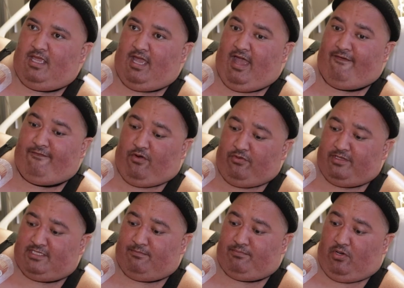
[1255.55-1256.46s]
I'm only
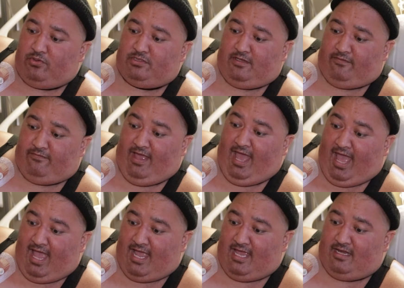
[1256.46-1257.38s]
supposed to have
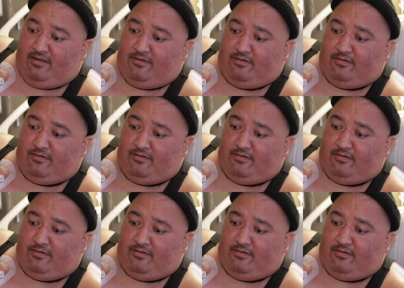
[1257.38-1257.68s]
had